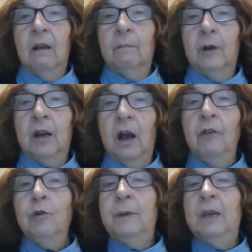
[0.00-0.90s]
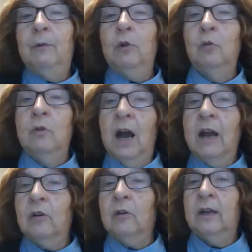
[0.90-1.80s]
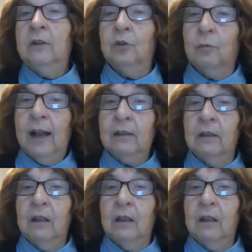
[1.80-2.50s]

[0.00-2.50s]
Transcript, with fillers: But other people who not are in a direct